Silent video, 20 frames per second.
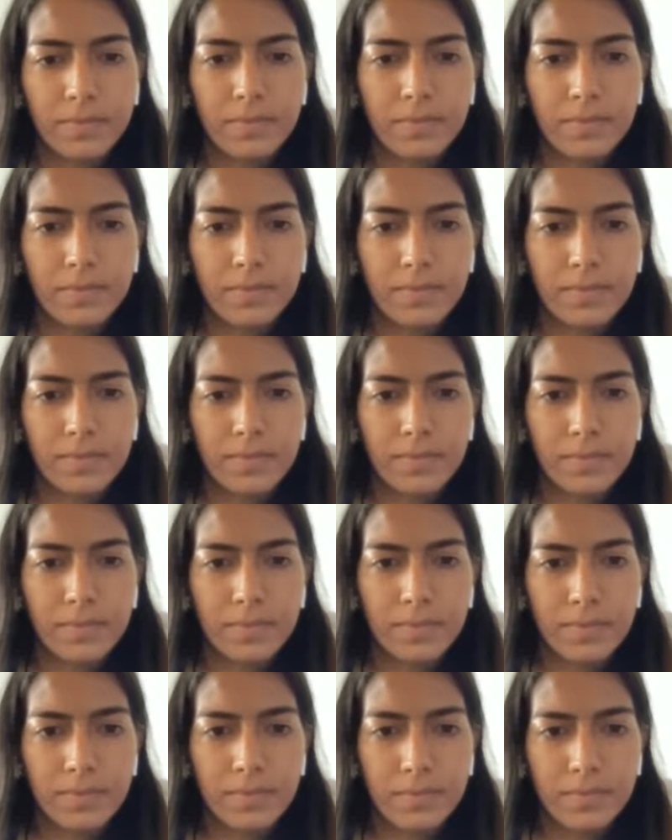
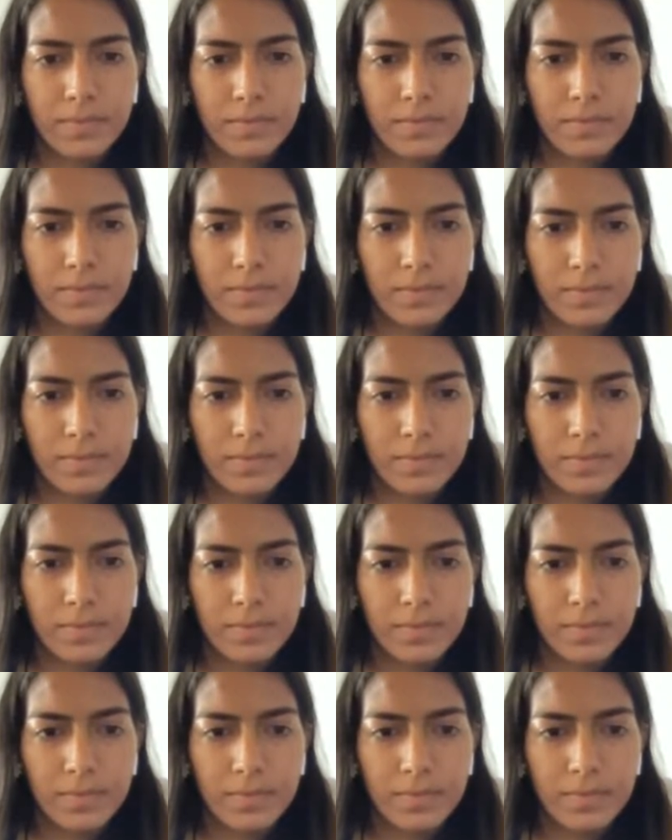
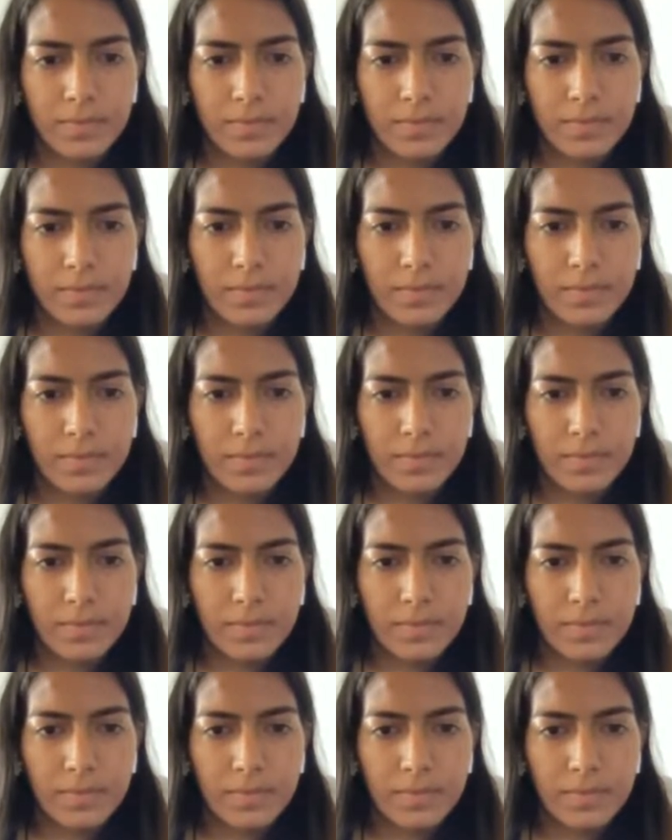
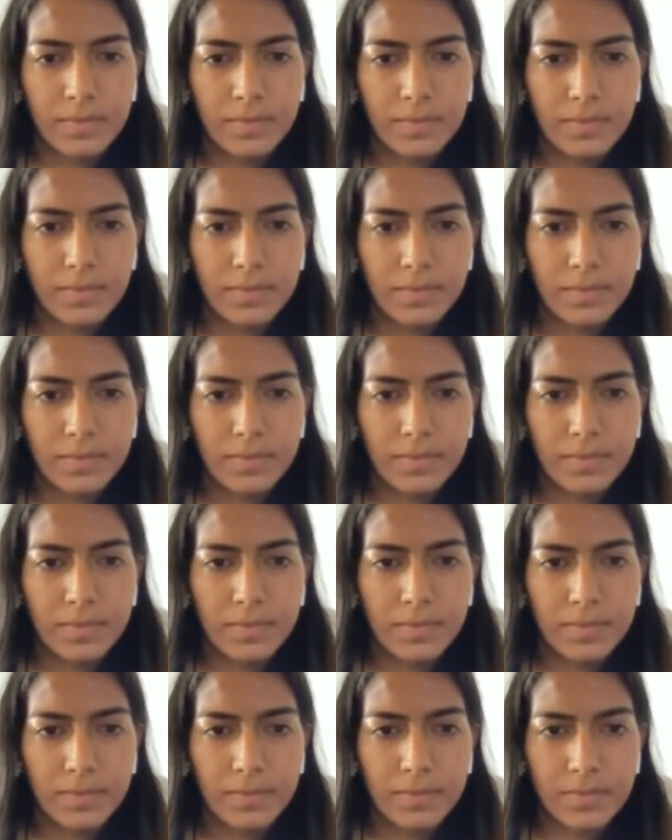
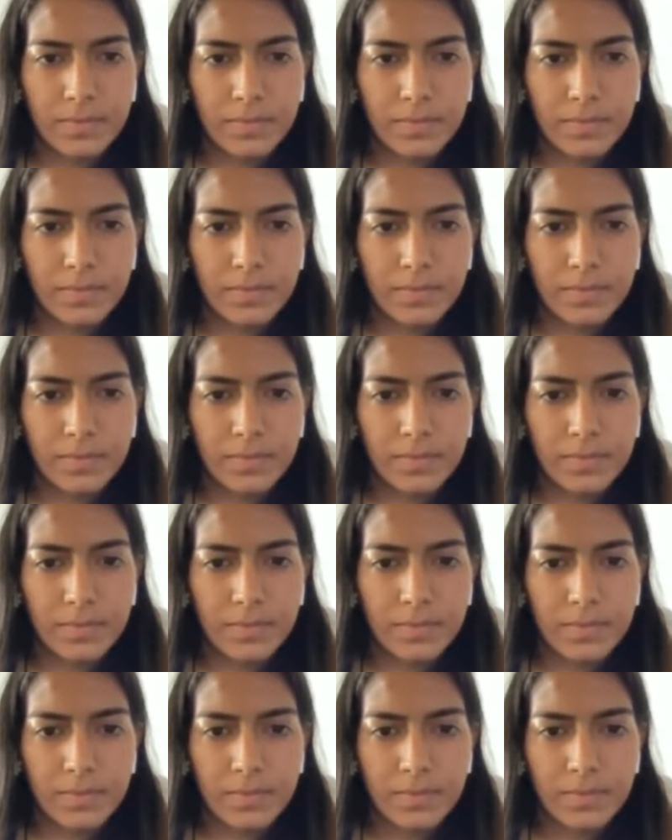
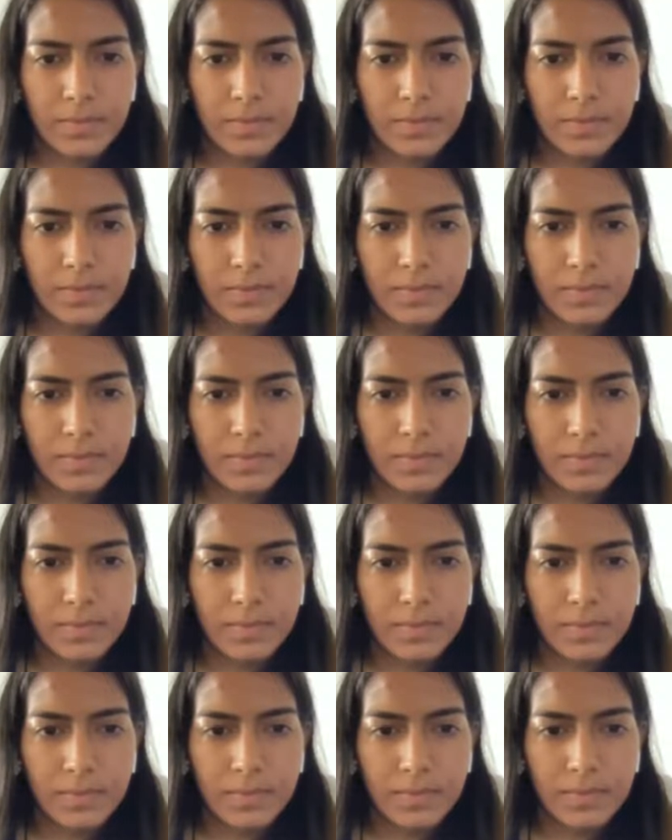
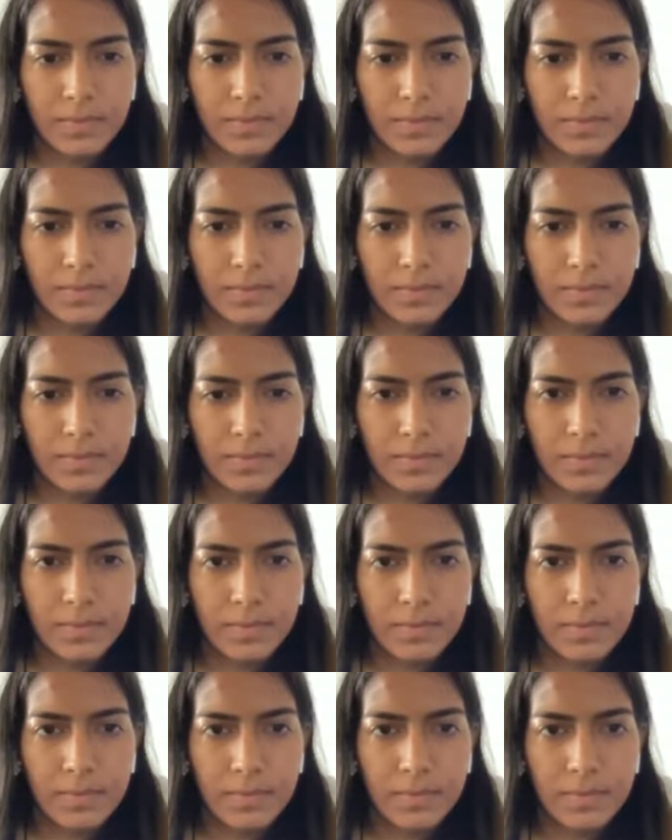
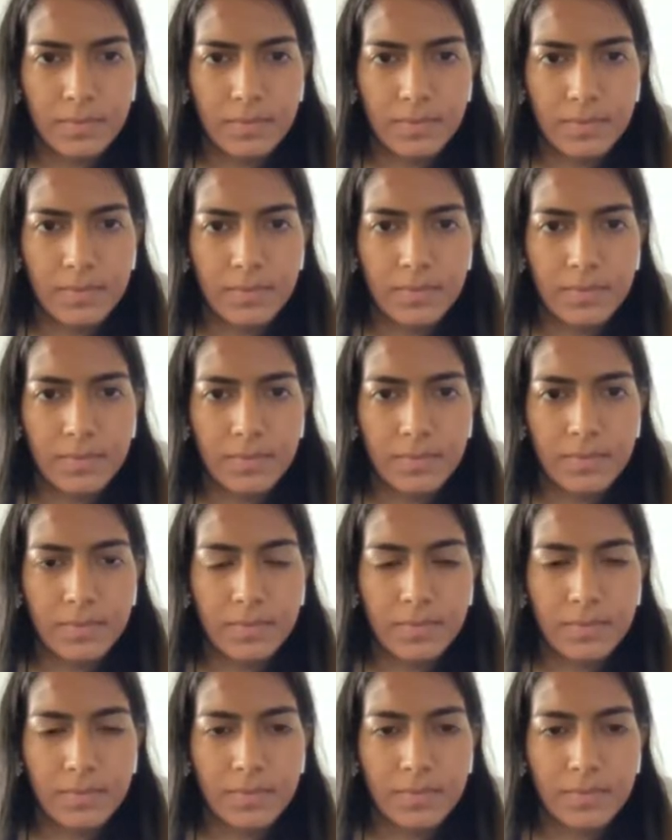(not speaking)